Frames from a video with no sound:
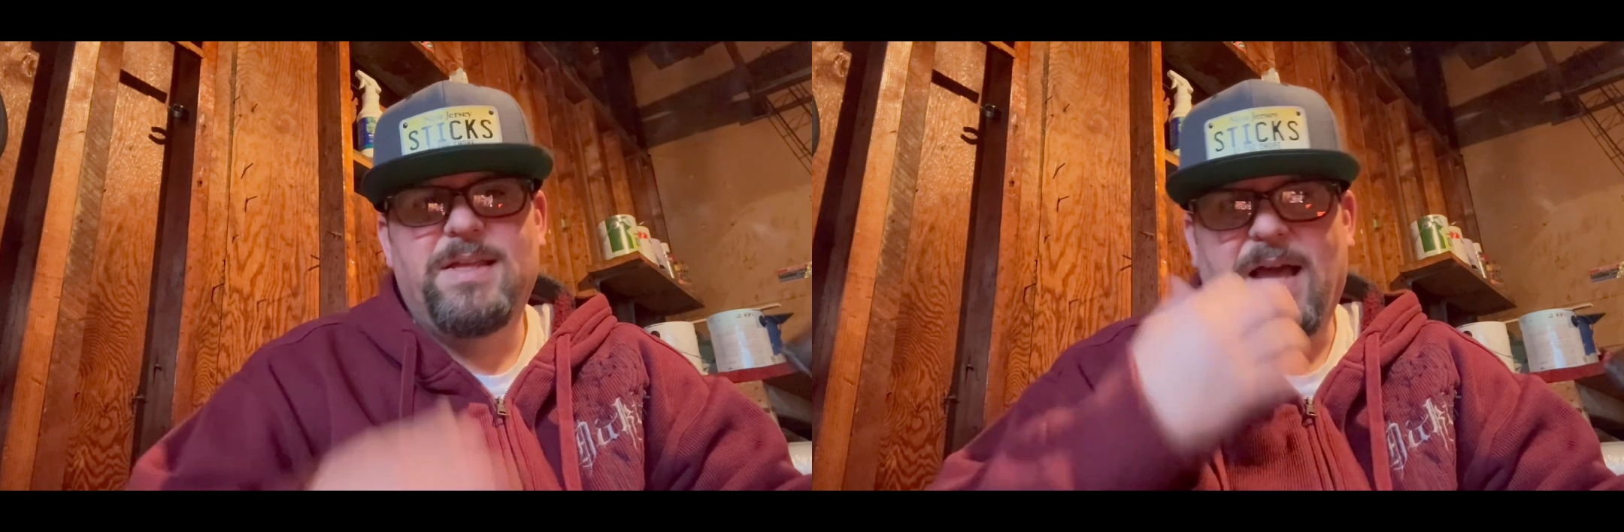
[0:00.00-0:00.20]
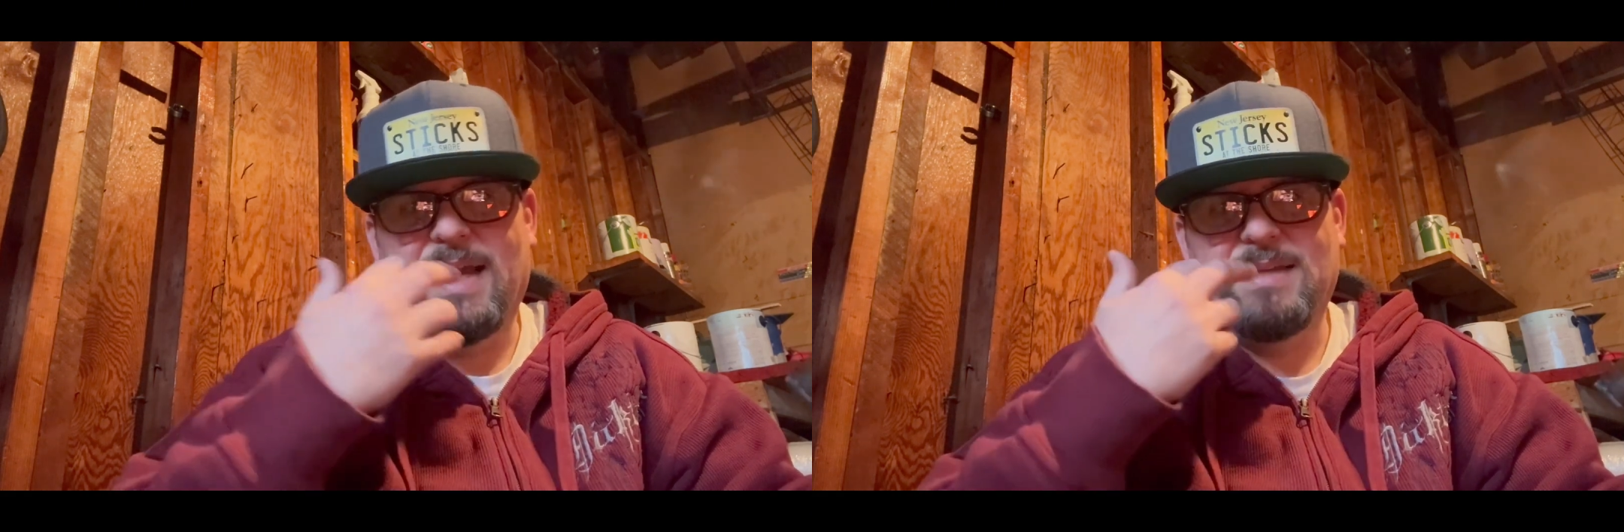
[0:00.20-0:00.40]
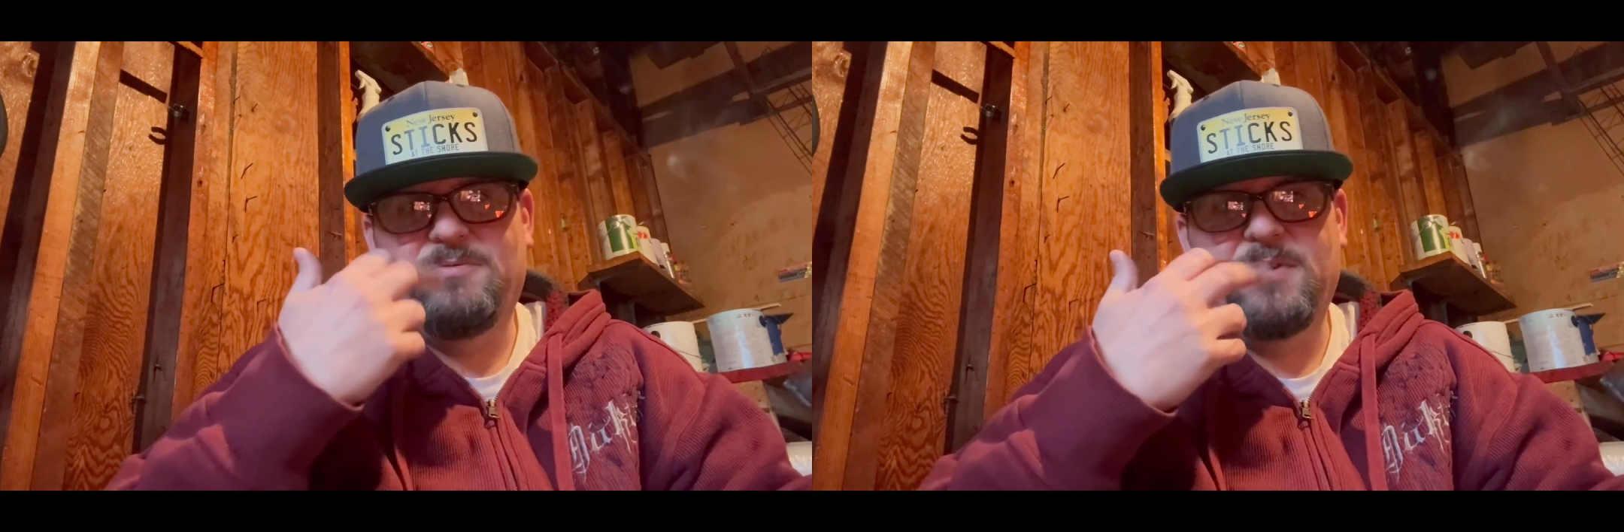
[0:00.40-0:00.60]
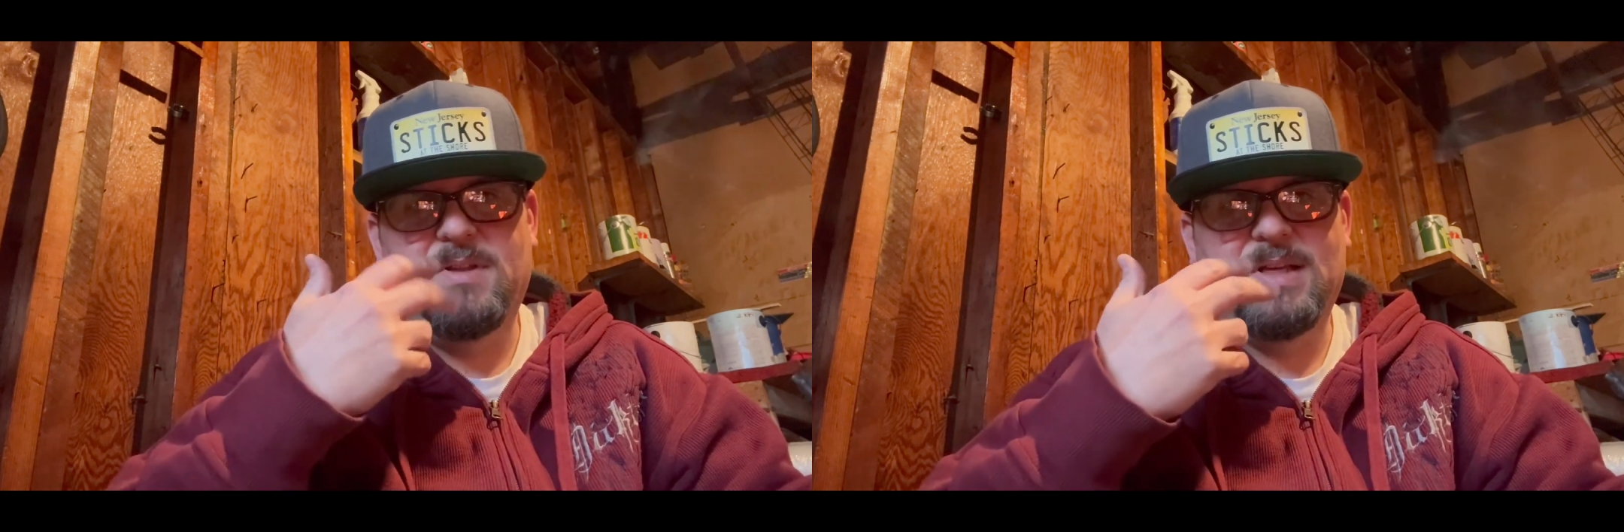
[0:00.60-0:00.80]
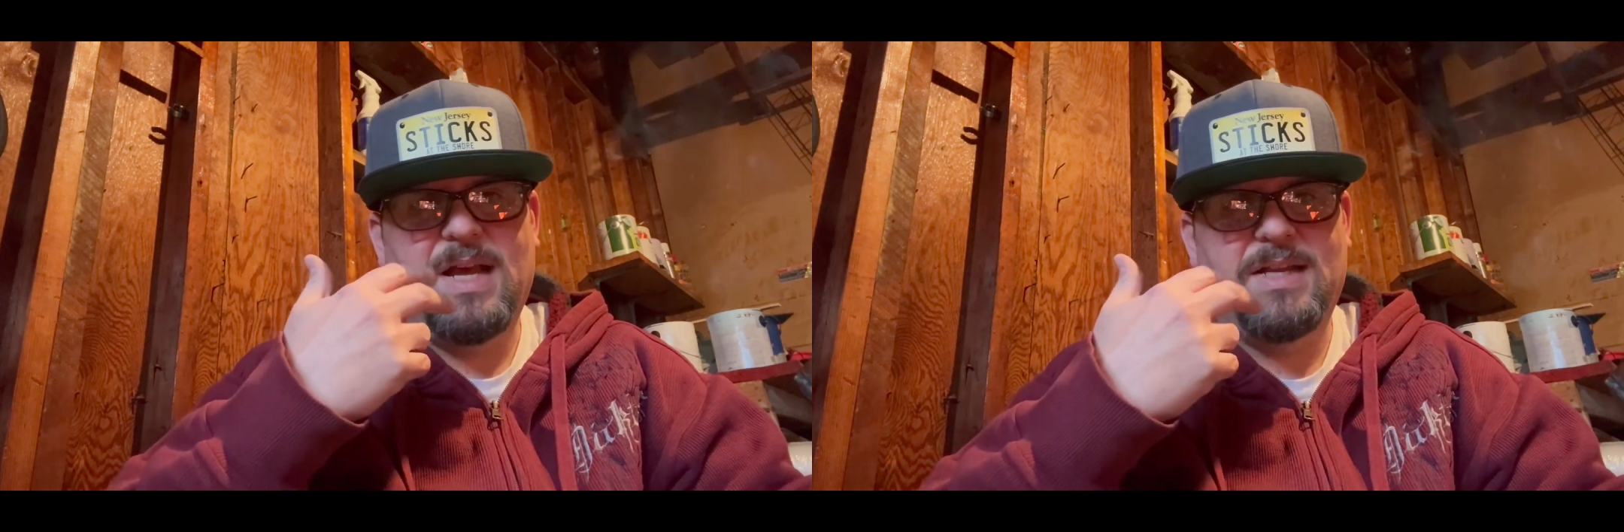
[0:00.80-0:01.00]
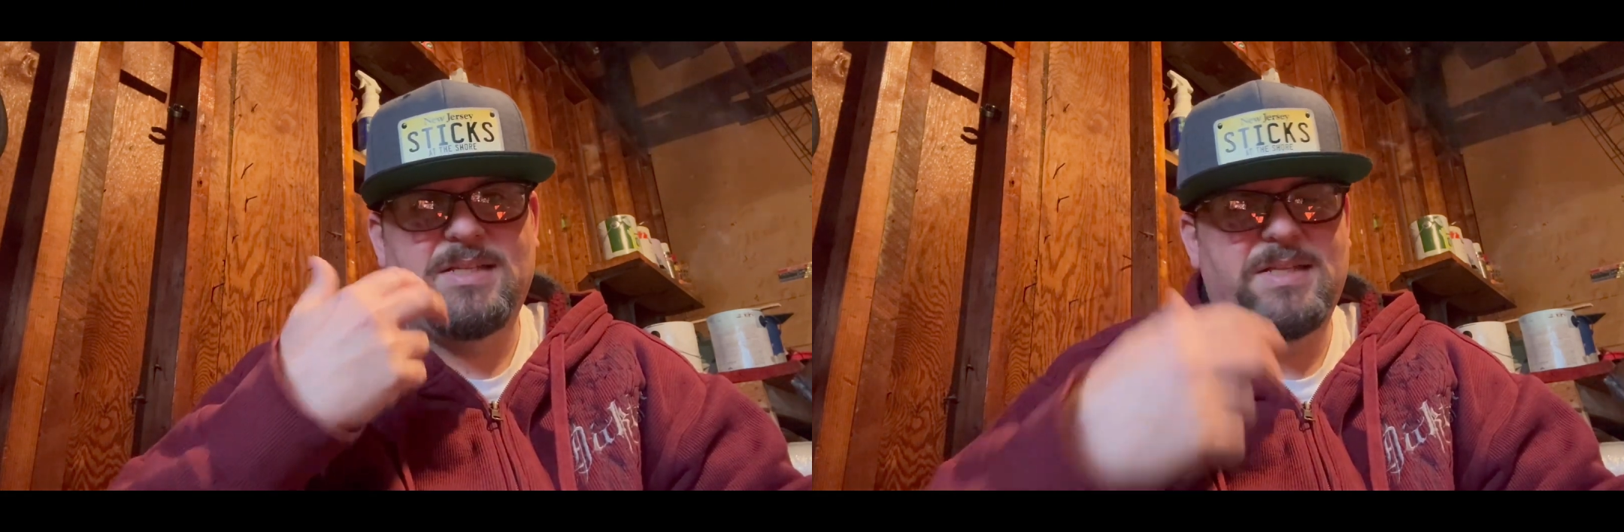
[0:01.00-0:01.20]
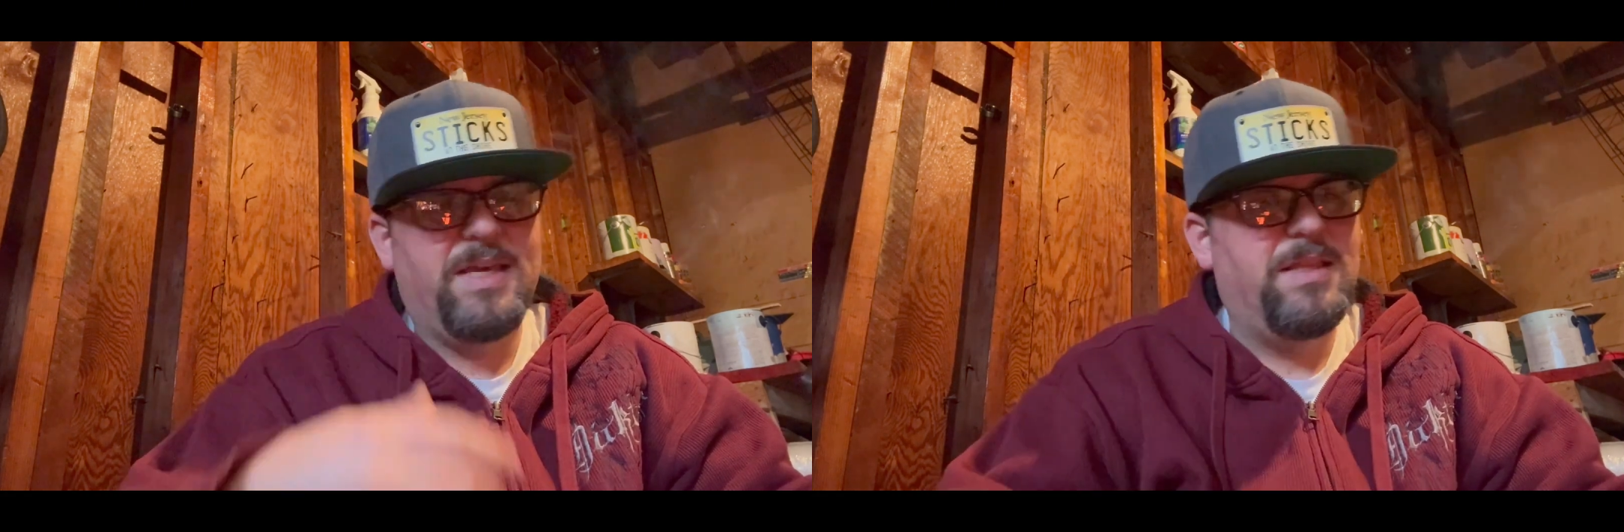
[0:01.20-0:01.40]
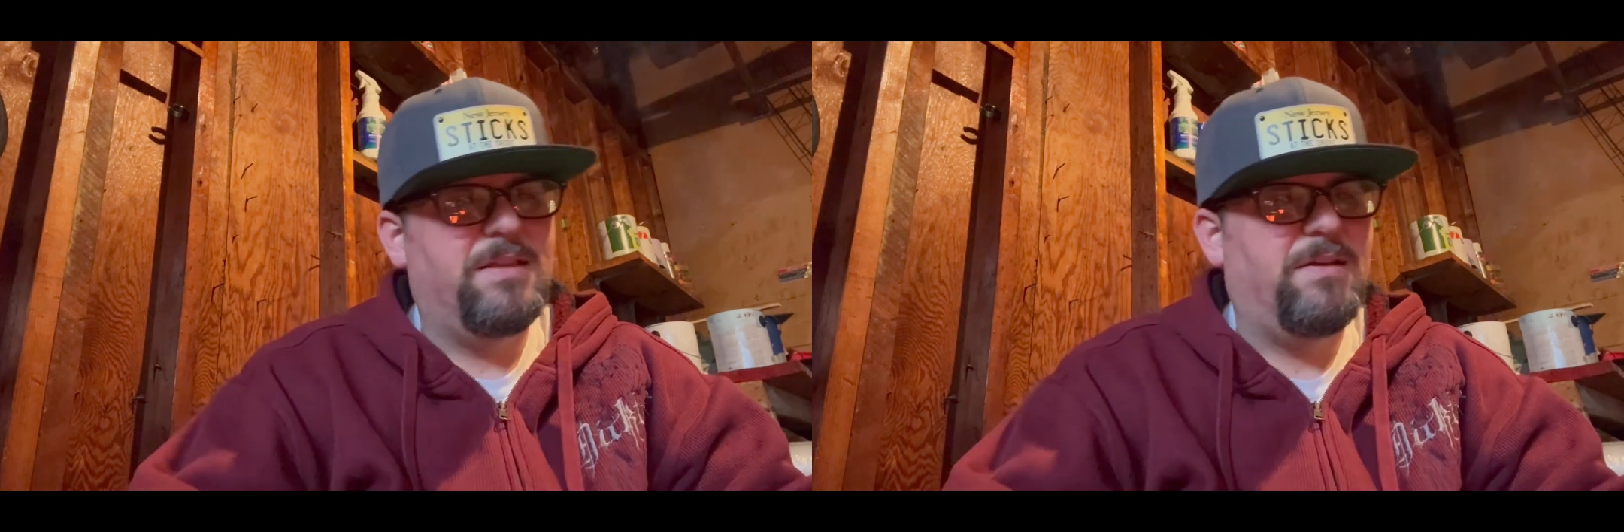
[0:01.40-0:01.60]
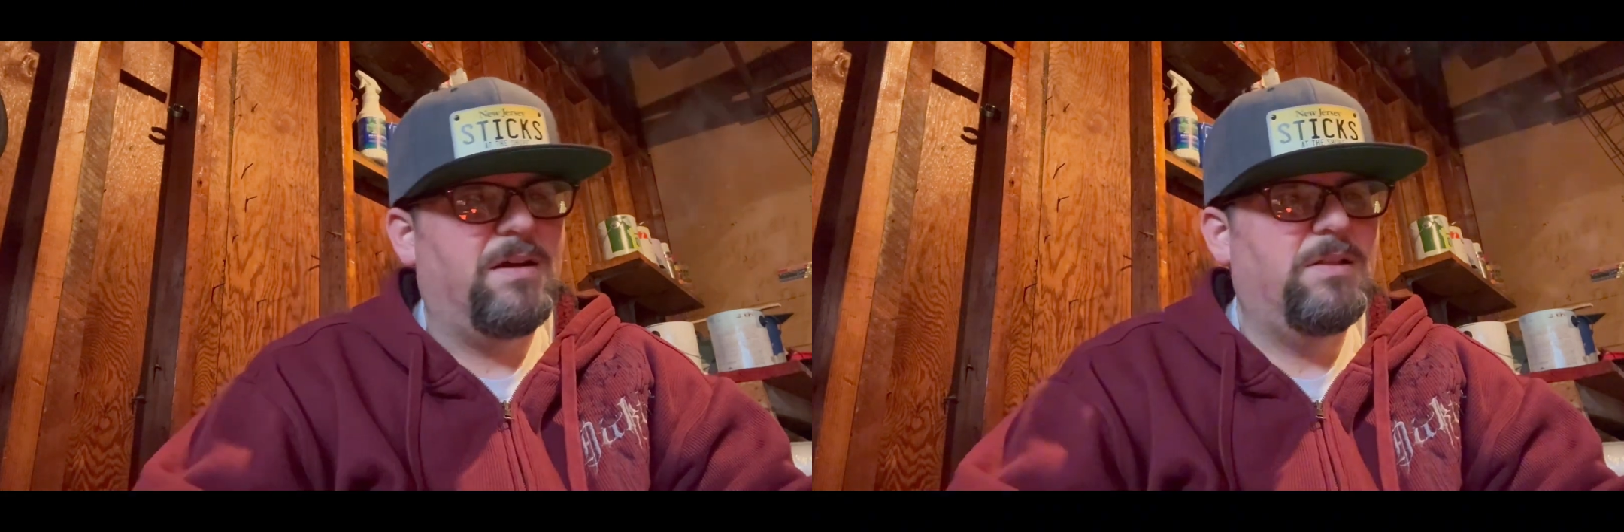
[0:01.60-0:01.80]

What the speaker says: I could feel it kind of stinging the tongue